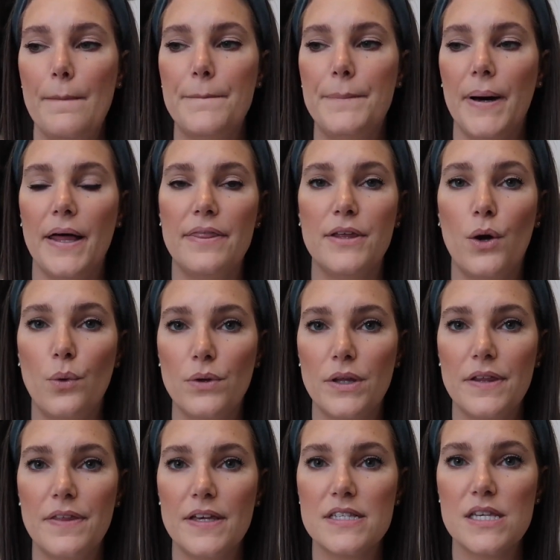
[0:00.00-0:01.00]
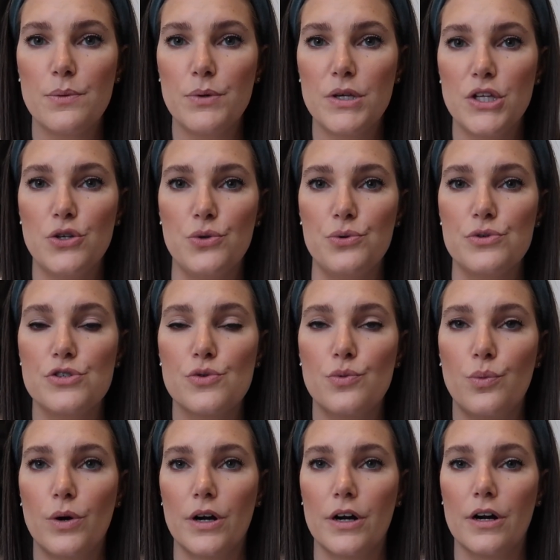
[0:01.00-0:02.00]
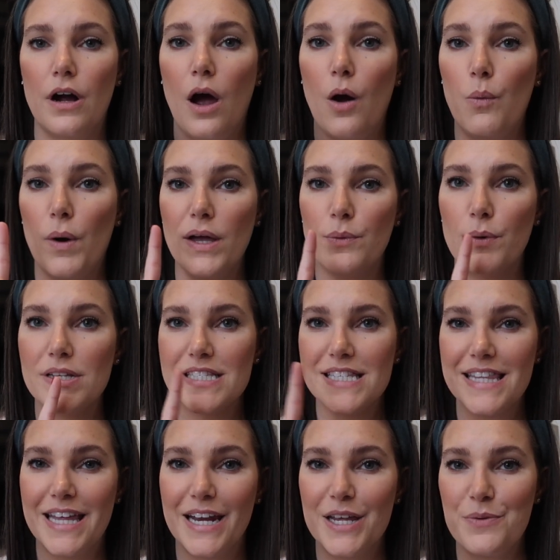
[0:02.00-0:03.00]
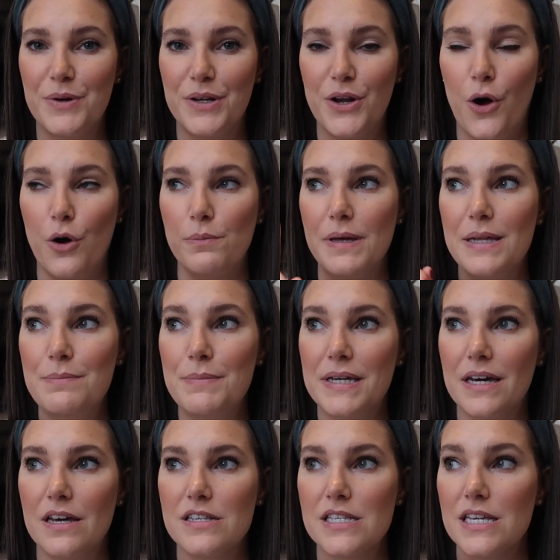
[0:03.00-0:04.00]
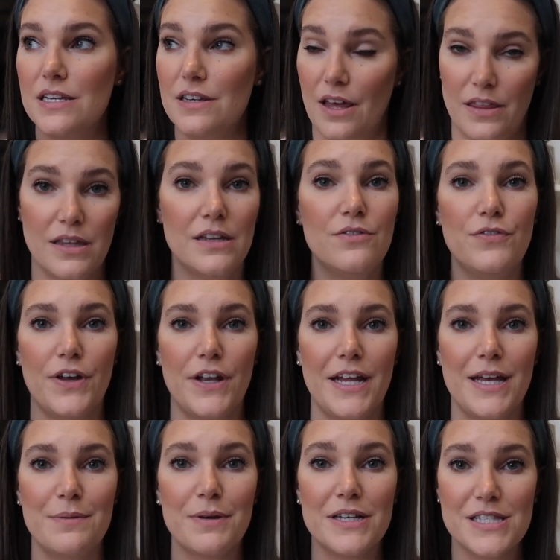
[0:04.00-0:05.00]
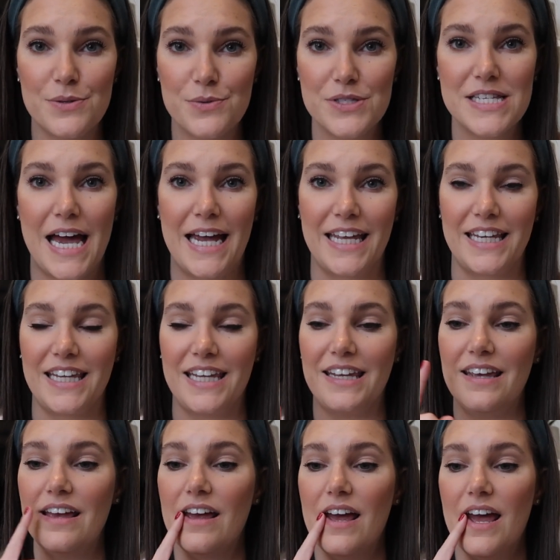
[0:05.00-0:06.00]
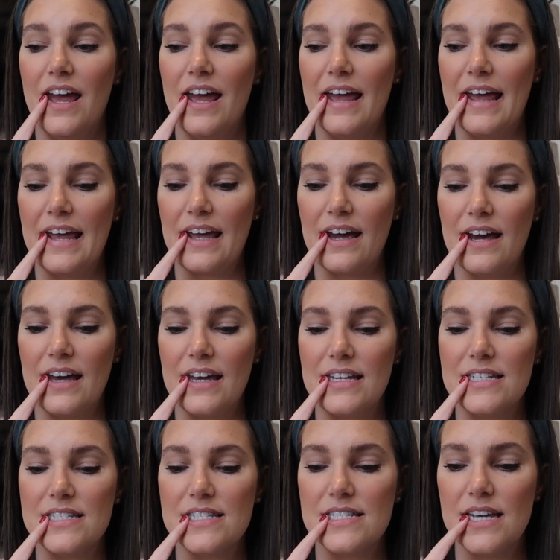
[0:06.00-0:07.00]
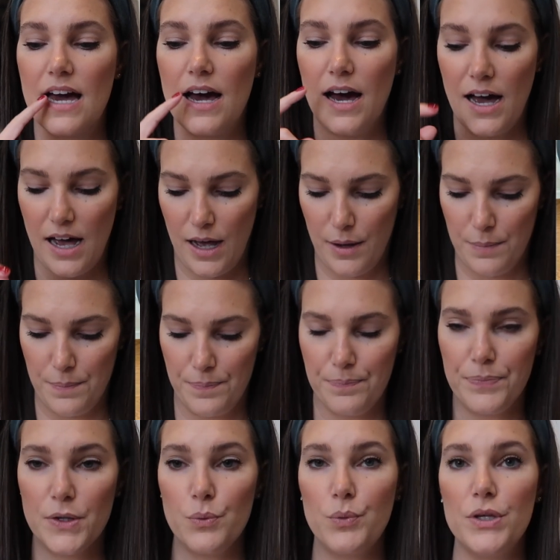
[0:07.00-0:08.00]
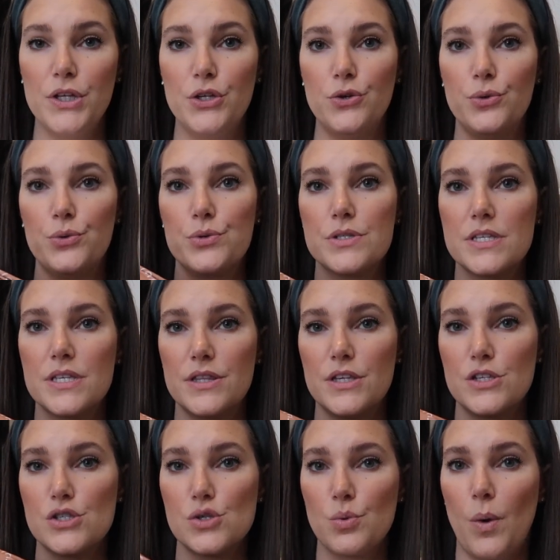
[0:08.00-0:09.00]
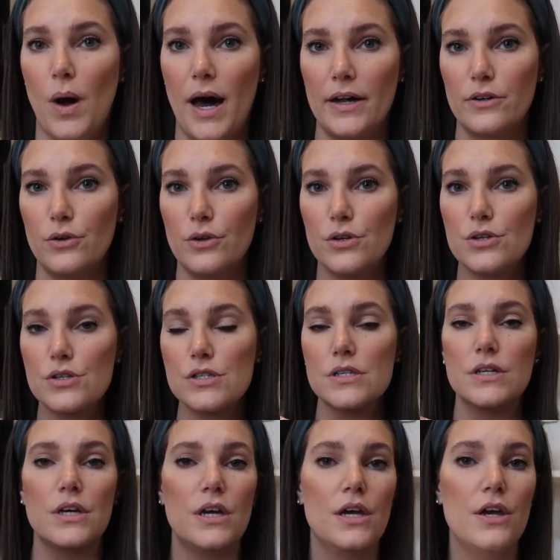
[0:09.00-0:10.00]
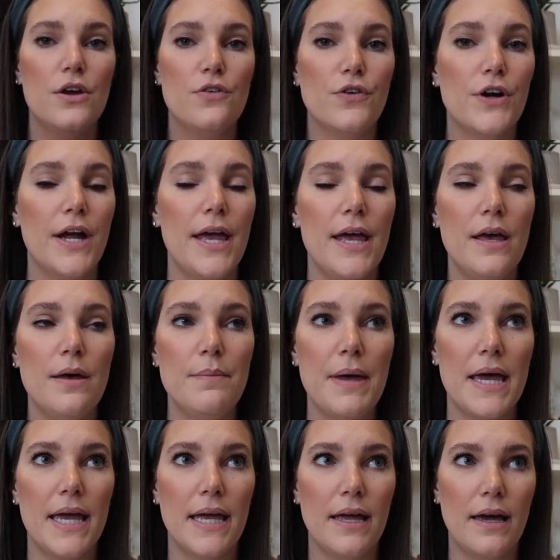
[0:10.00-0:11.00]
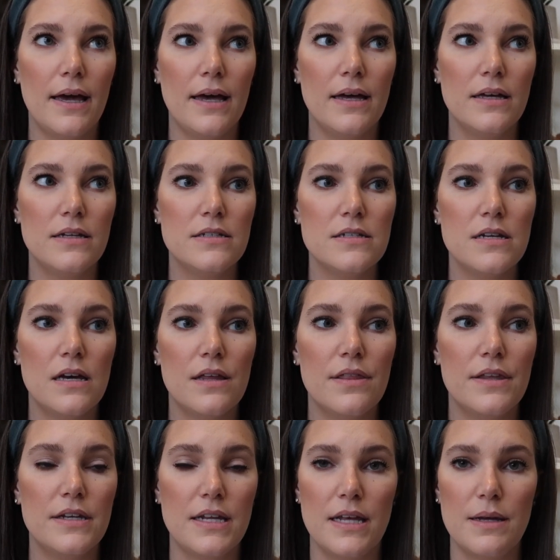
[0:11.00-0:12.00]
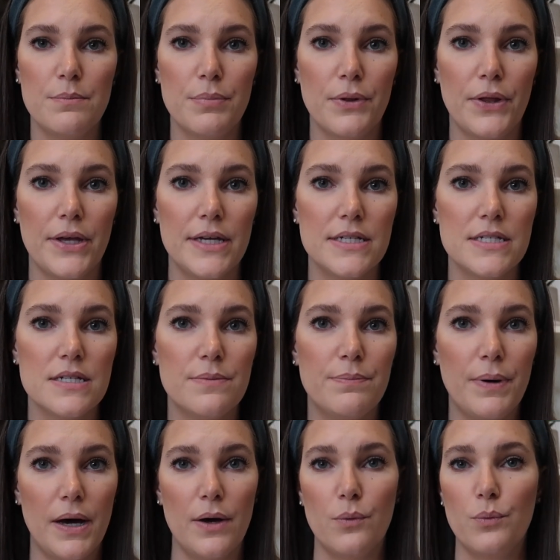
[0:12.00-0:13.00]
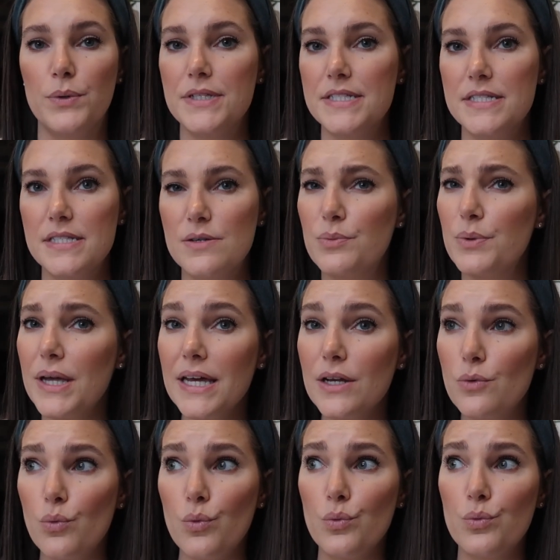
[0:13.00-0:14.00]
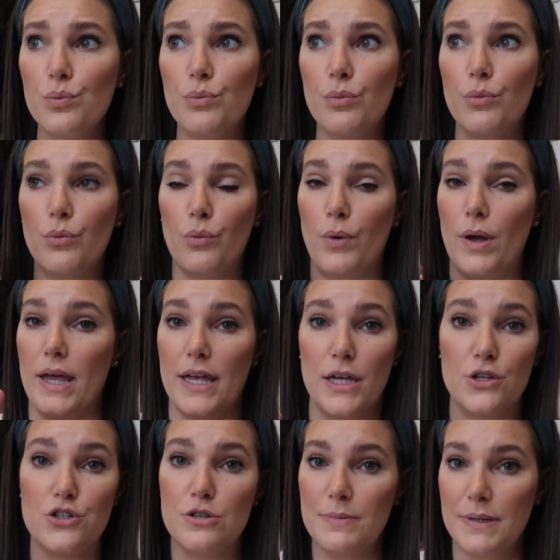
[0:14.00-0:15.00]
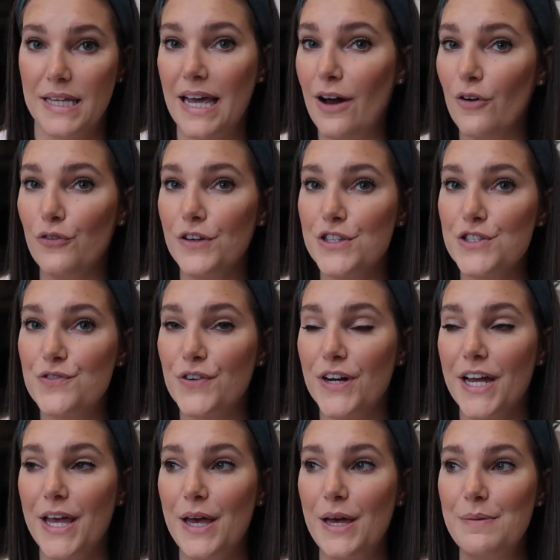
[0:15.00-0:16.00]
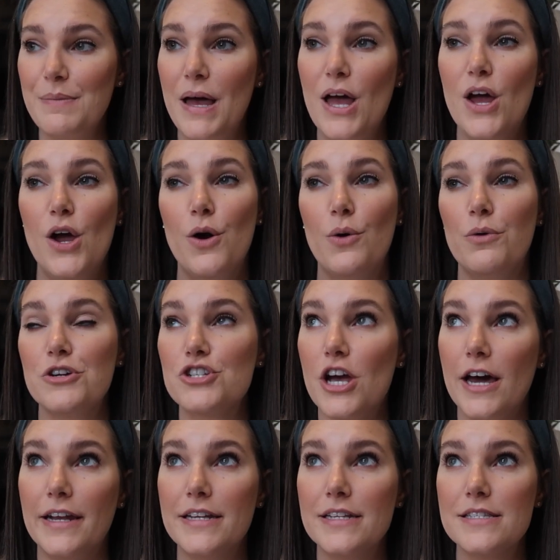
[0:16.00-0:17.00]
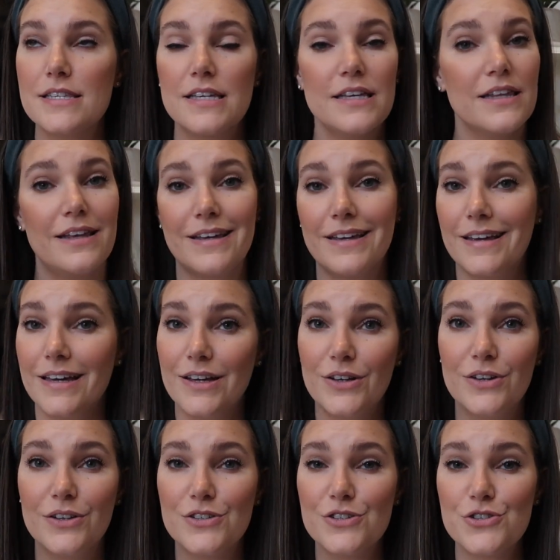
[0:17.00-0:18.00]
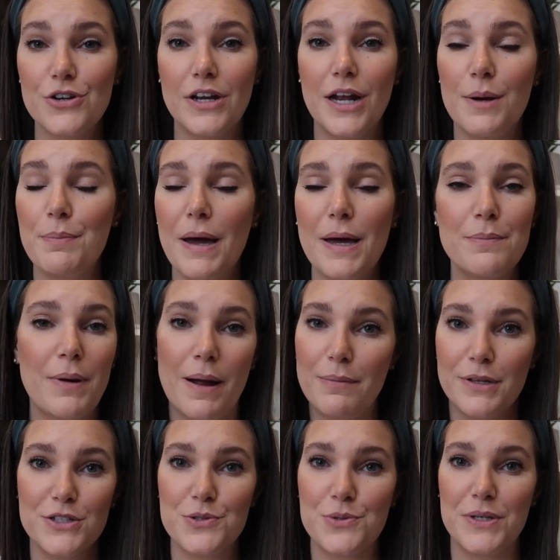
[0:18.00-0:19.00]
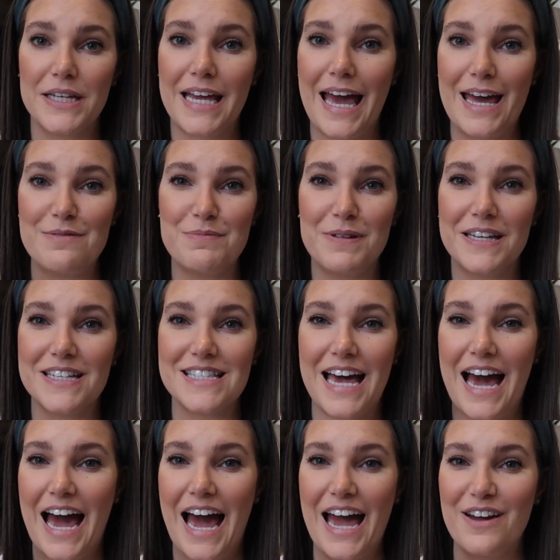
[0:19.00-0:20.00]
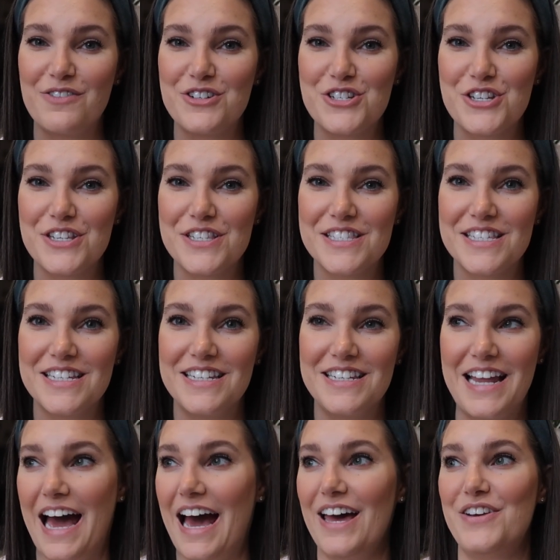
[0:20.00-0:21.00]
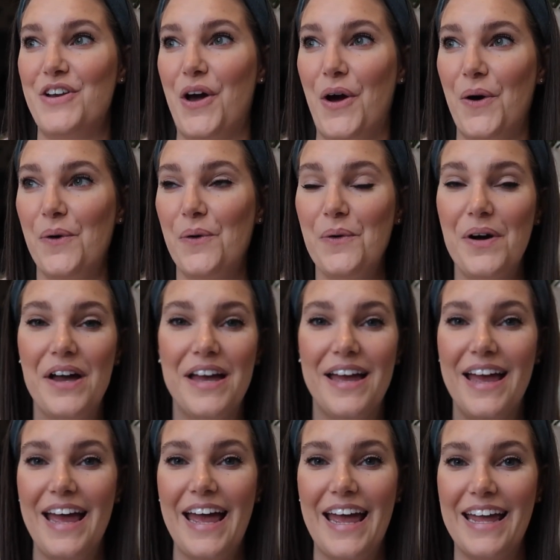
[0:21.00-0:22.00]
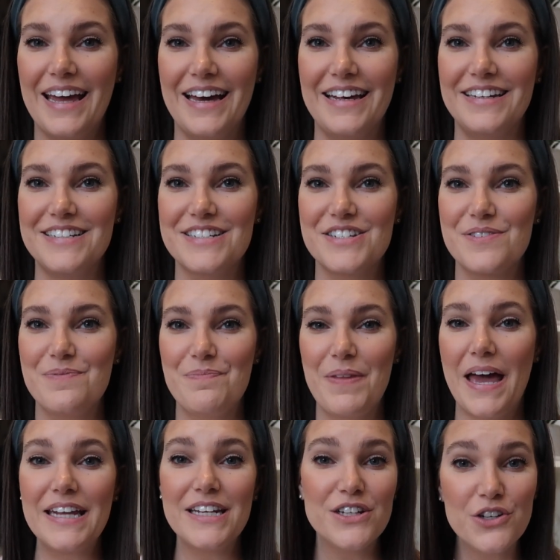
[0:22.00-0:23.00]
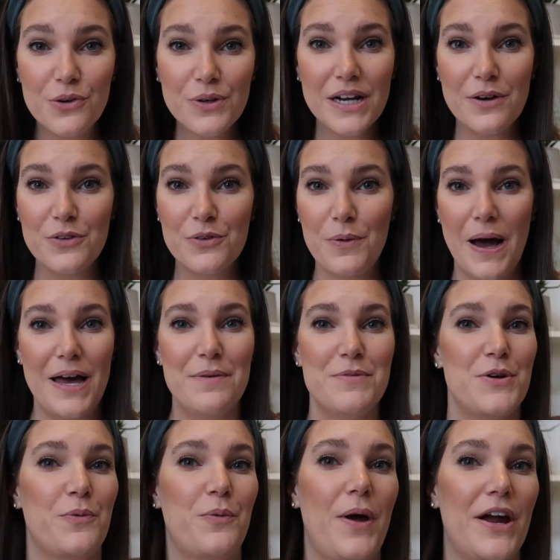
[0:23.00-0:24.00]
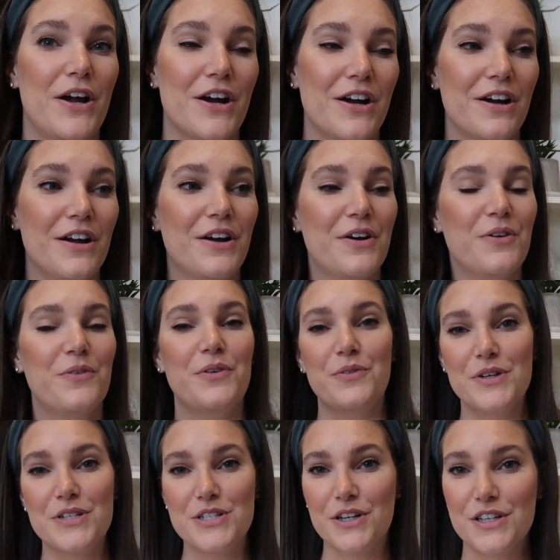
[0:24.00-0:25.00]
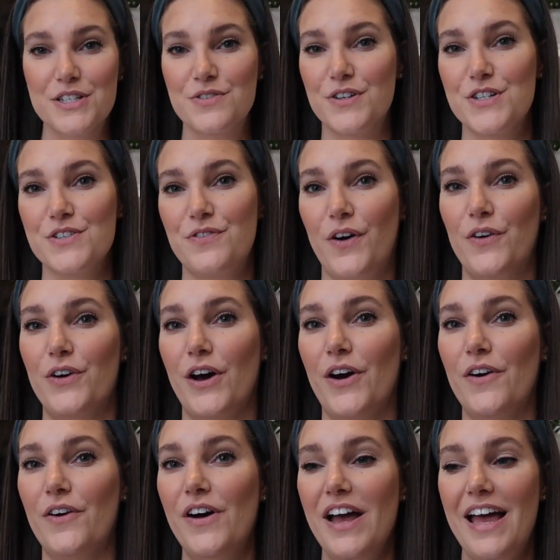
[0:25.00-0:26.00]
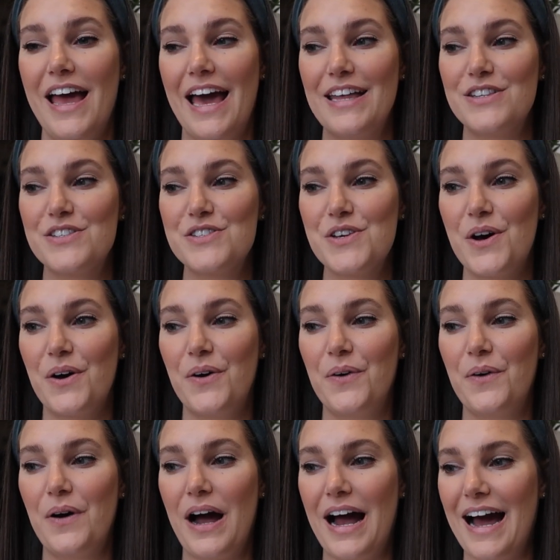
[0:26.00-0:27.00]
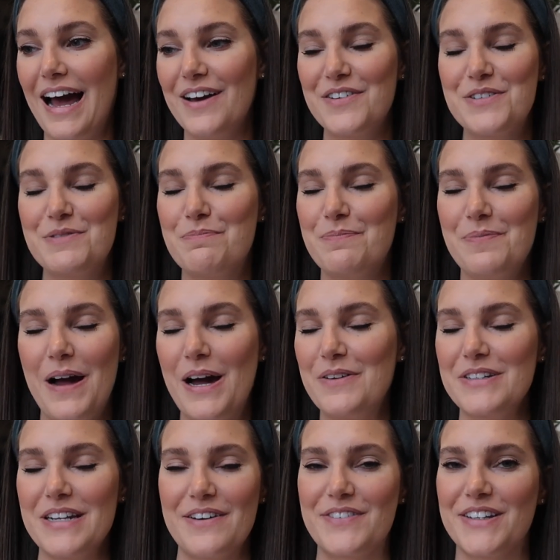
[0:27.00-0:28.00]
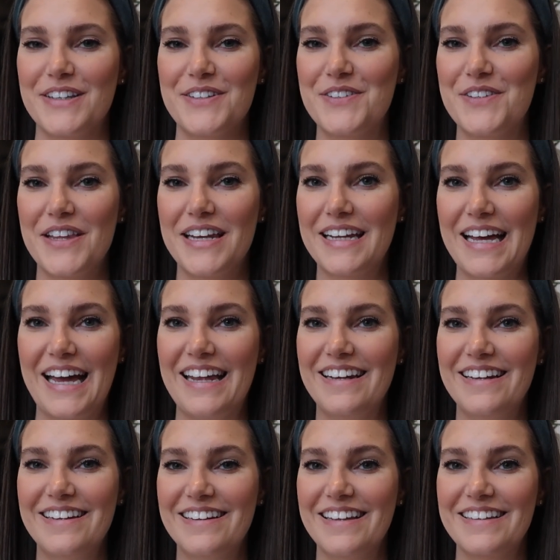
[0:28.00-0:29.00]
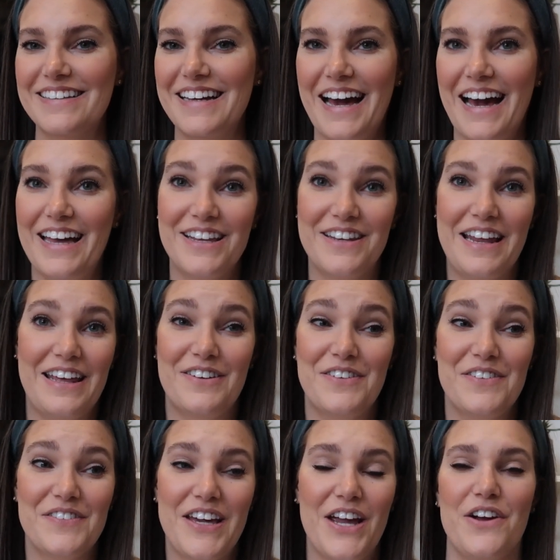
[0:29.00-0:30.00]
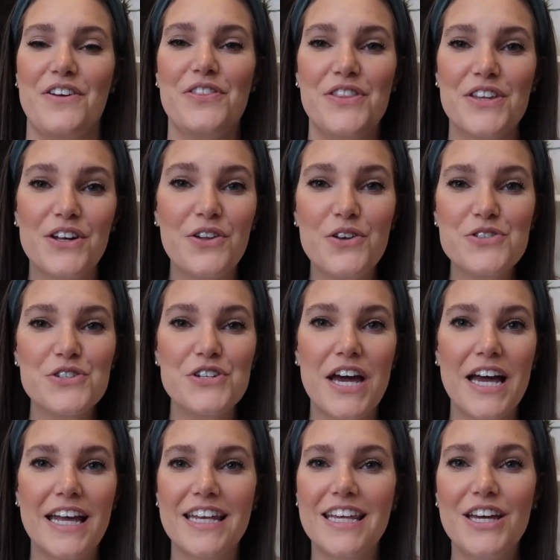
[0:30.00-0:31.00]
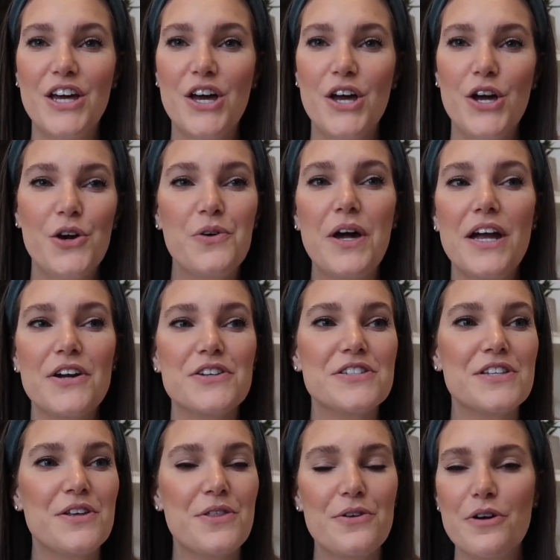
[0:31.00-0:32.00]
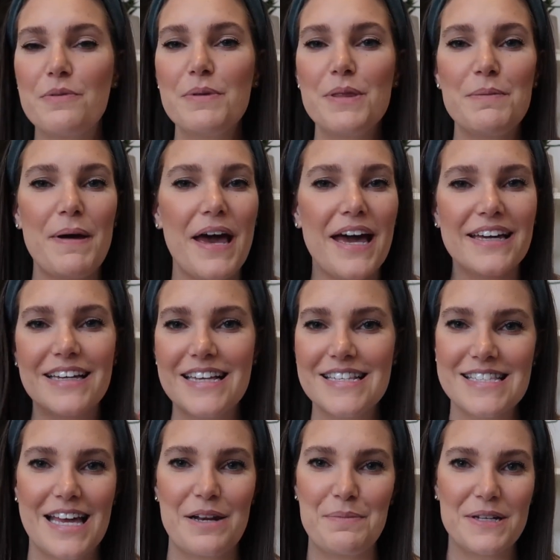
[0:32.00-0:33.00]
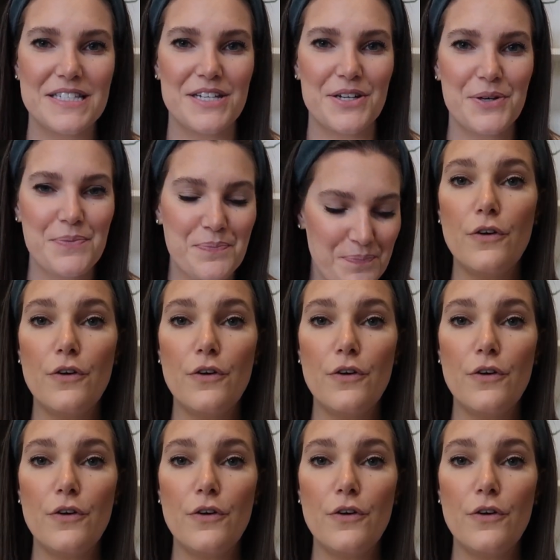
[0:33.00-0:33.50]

But the only things that we used were a white onesie that he went home in because nothing fit him because he was tiny. And um, we used the swaddles for him and the nameplate, but we, we had way too many outfits for him, which honestly, like straight up, I'd probably do it again because I would just not know. And I didn't know what I would want him to wear when we took his first photo. And so I would I would definitely do that again. Like I, I don't even care. The clothes are tiny, who cares? Throw them in the bag, it's not a big deal.